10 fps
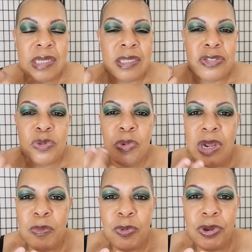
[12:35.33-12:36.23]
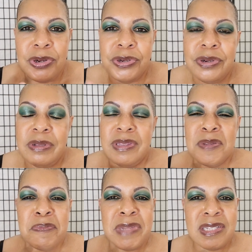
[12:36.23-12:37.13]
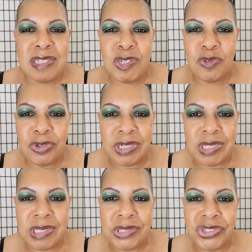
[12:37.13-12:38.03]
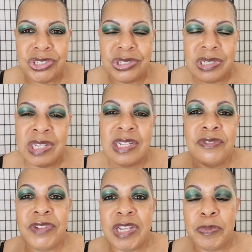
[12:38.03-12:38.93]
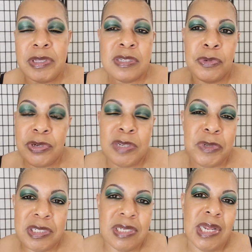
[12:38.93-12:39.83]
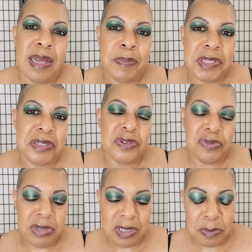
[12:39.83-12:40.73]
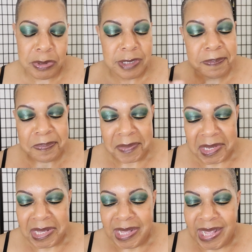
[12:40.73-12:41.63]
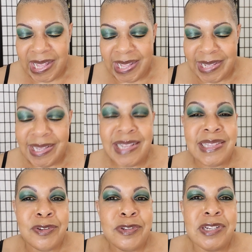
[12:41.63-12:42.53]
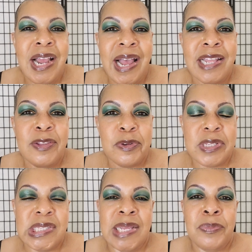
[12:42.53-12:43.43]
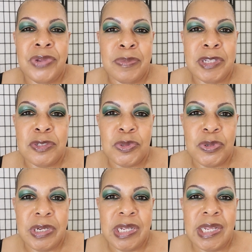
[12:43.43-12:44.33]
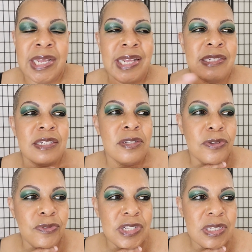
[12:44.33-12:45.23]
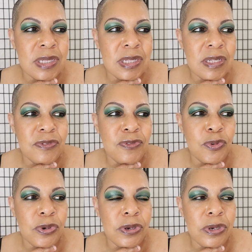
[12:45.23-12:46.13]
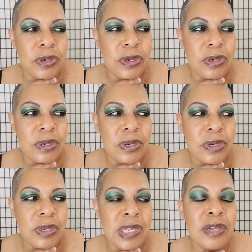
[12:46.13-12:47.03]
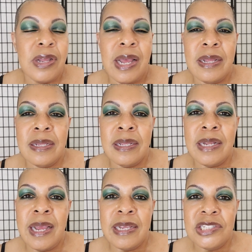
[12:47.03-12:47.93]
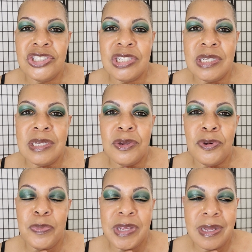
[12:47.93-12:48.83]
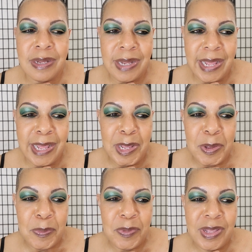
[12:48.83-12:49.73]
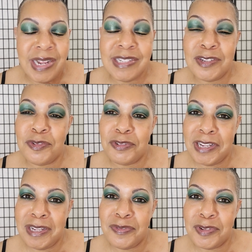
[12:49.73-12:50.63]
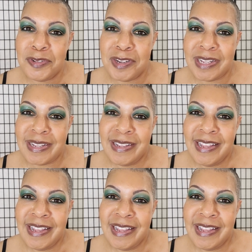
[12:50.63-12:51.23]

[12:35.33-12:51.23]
the swamp water, the messy grunge, and then Vampy and Smoky, which is not messy grunge, but that those are the eye looks that bring me joy. And I did a look recently for an an IG open collab, and I did a rave look.